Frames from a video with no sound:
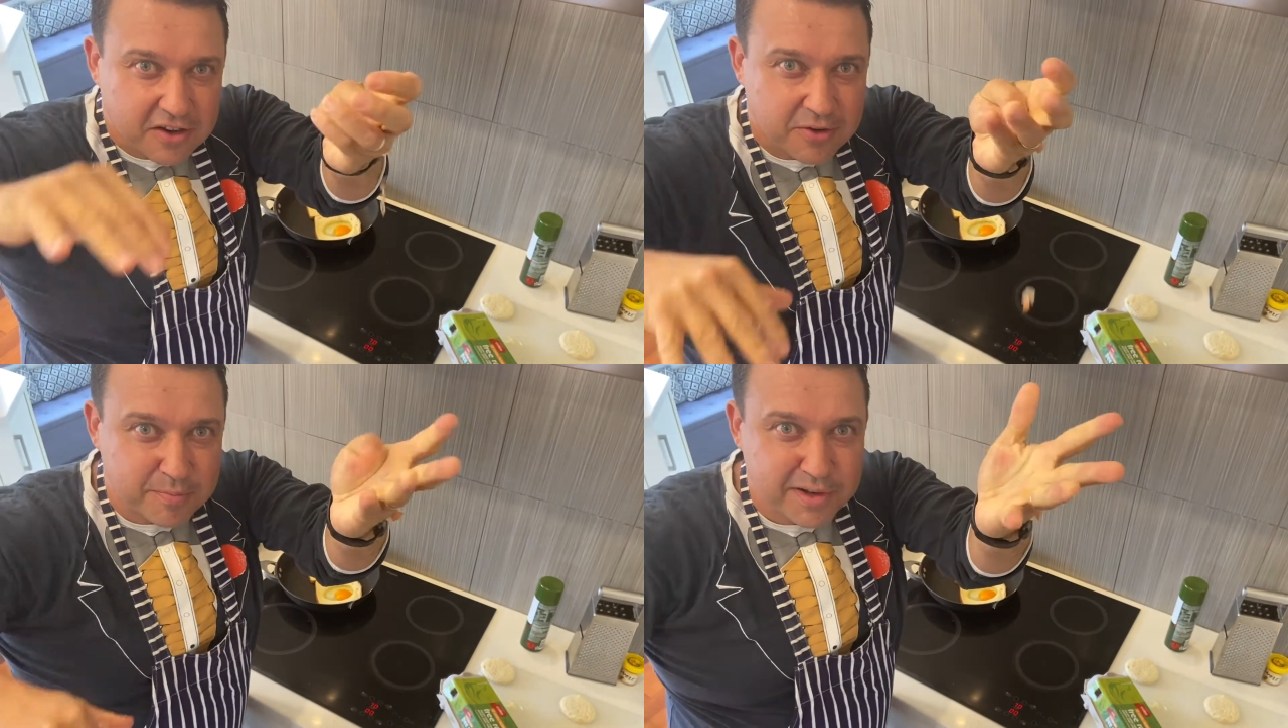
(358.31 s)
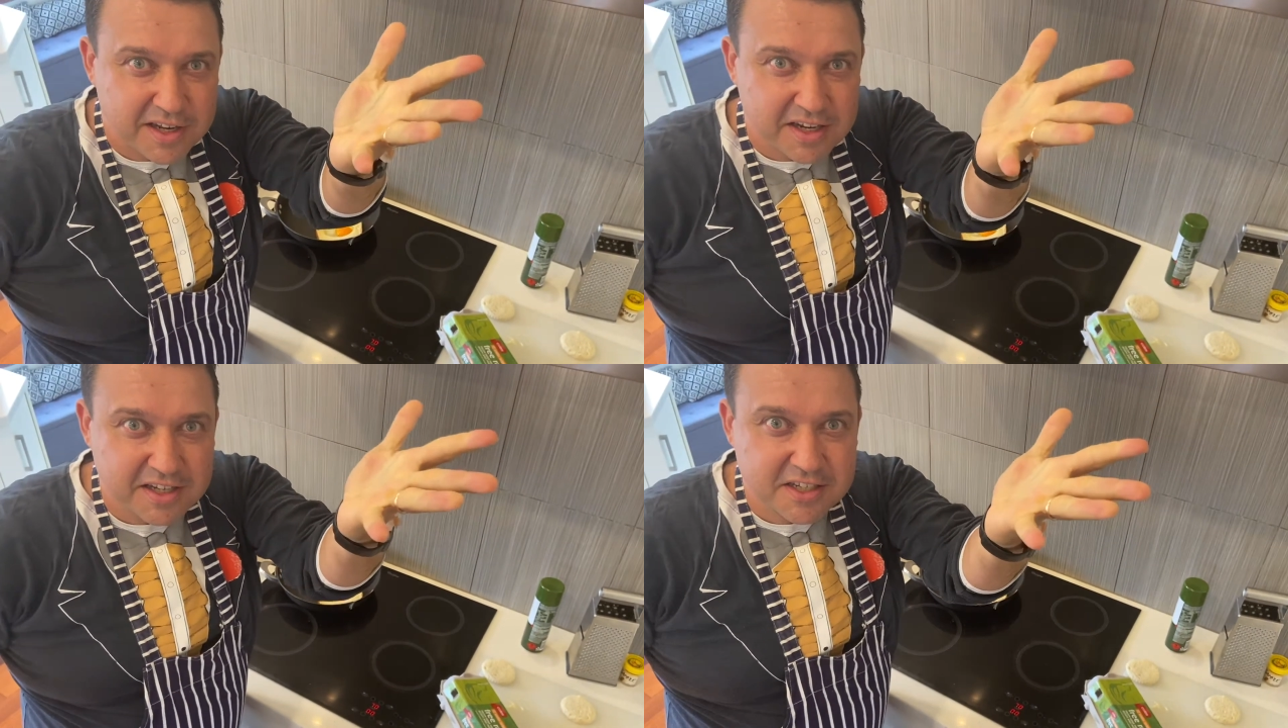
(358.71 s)

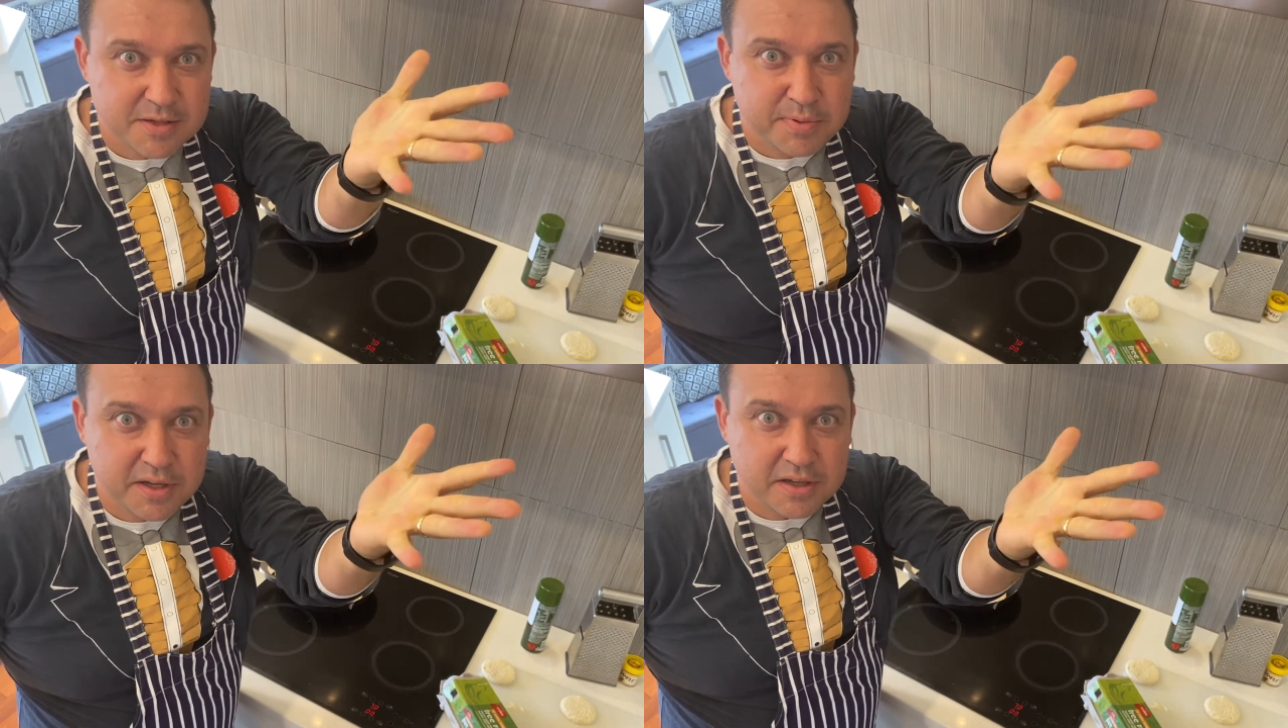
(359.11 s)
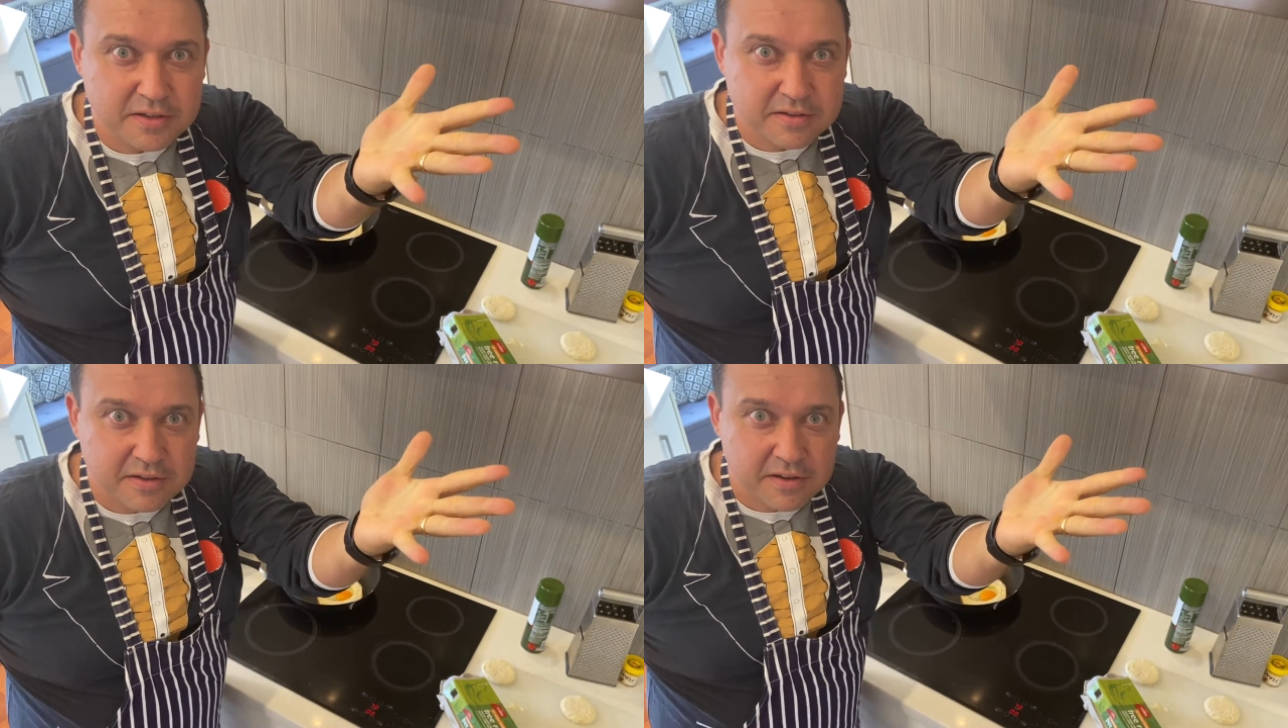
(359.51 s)
Completely
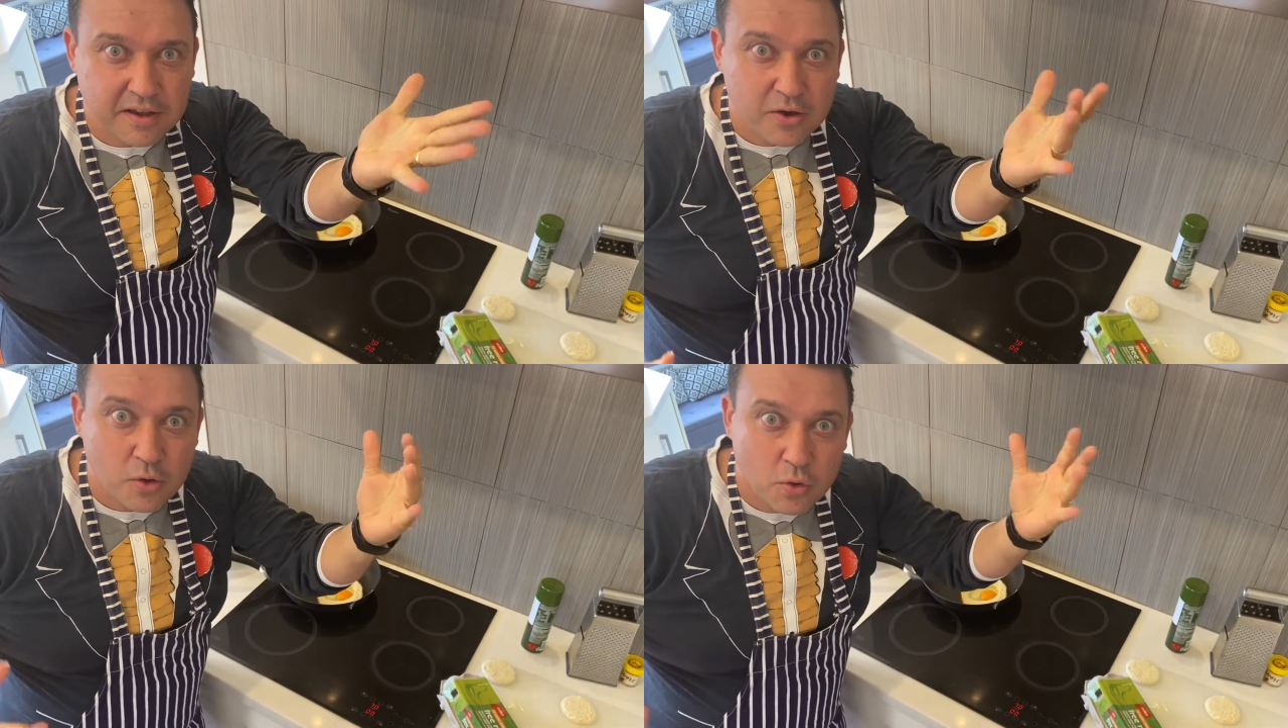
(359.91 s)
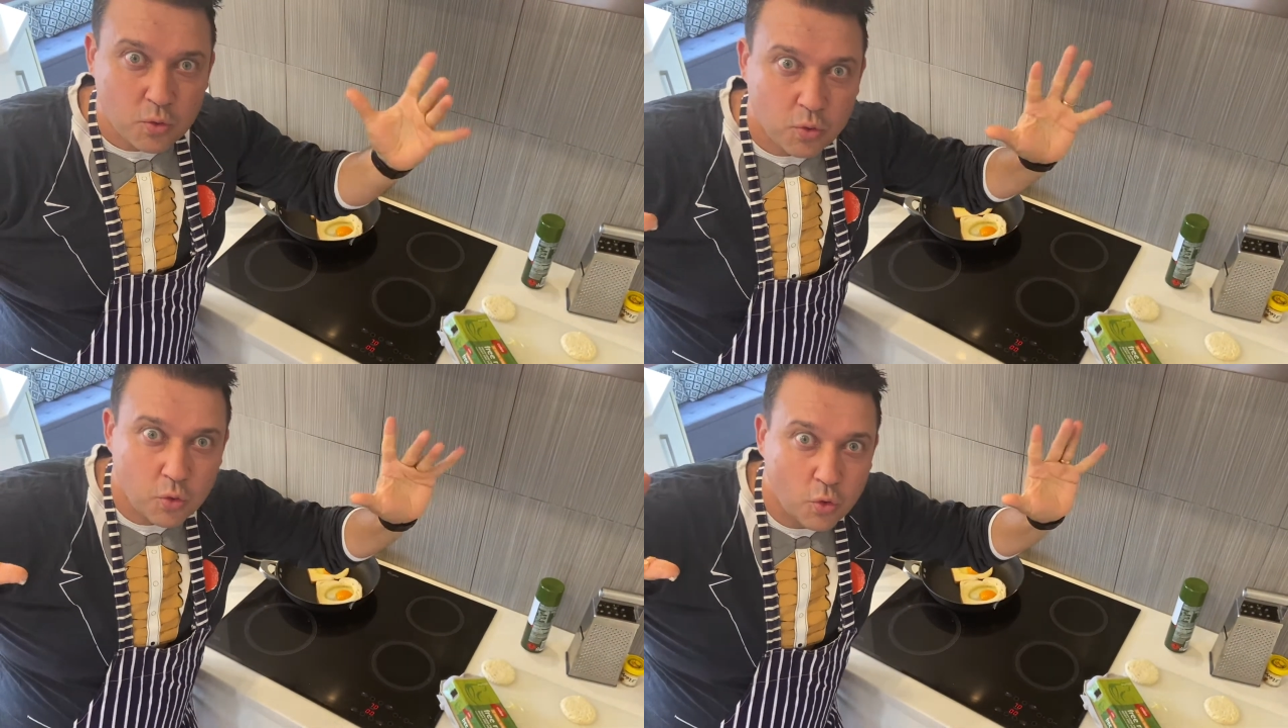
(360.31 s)
disappears.
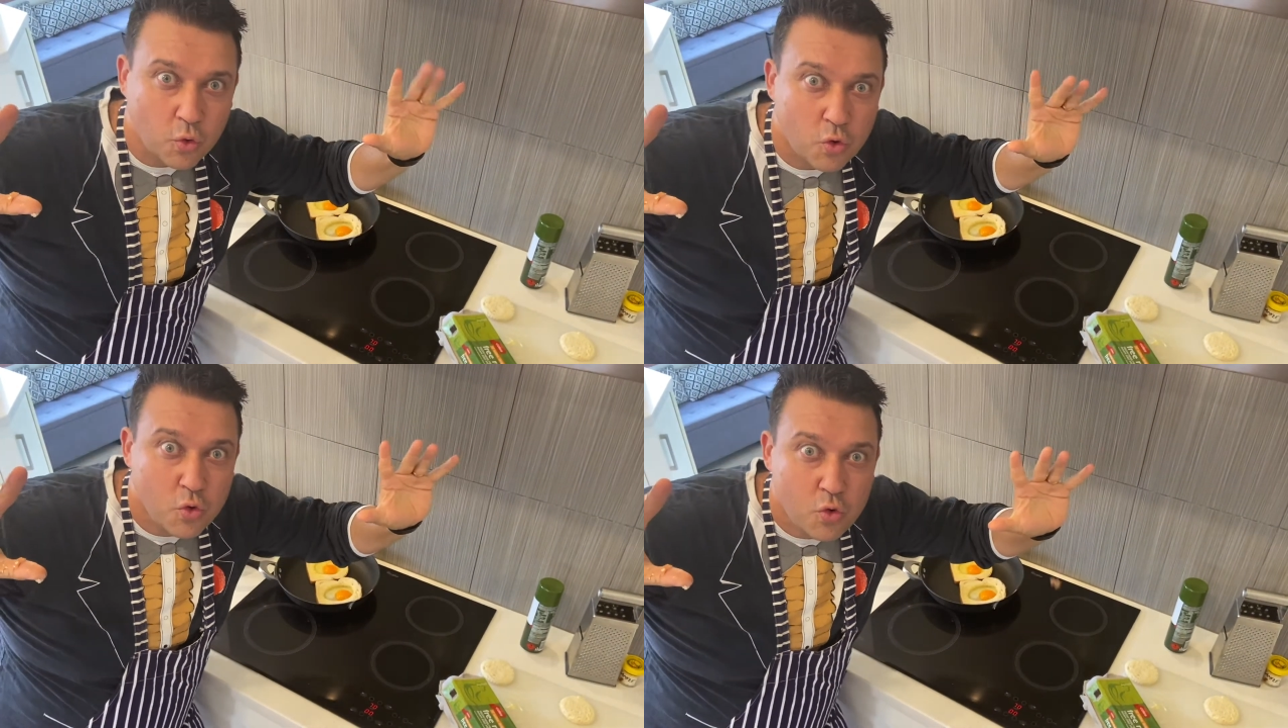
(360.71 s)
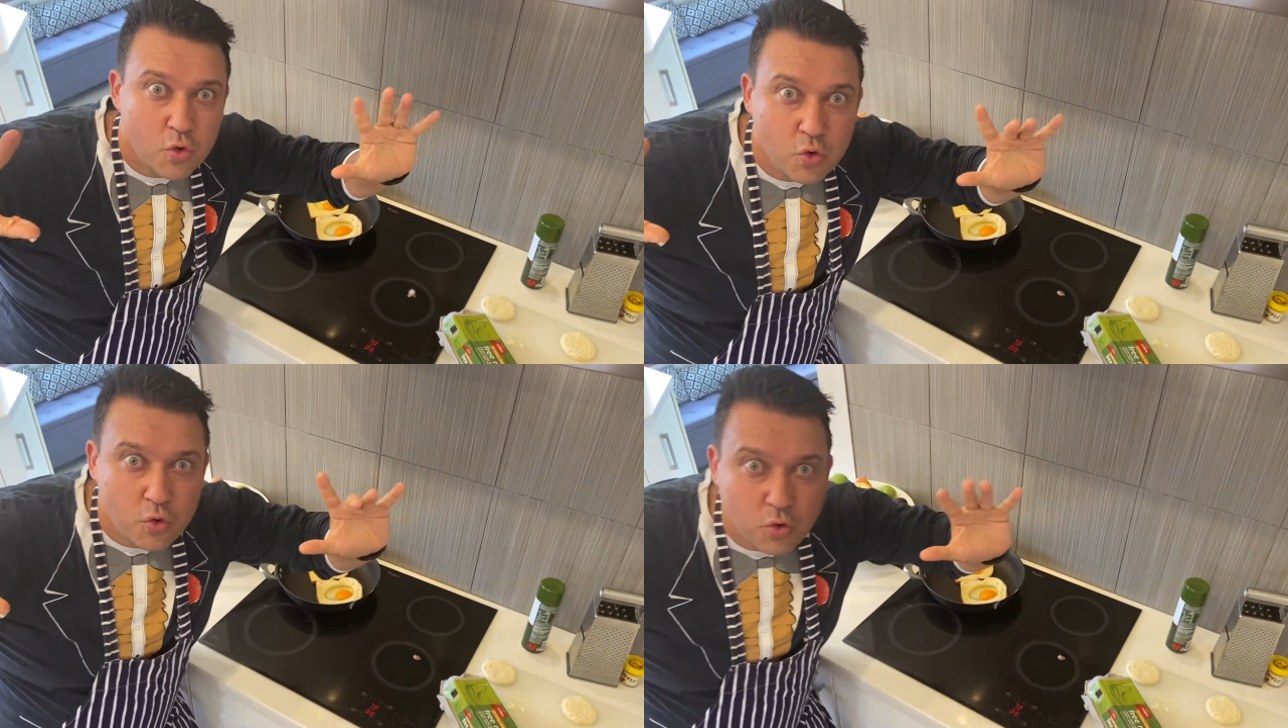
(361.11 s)

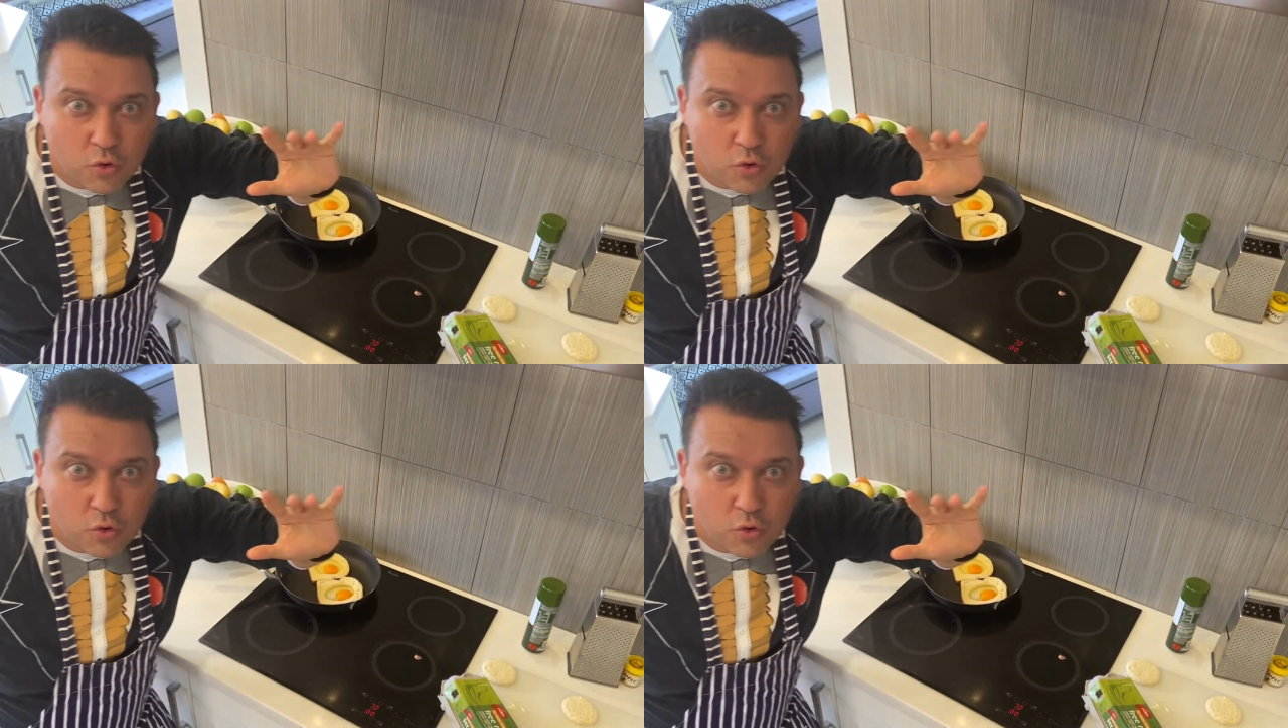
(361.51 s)
Ooh.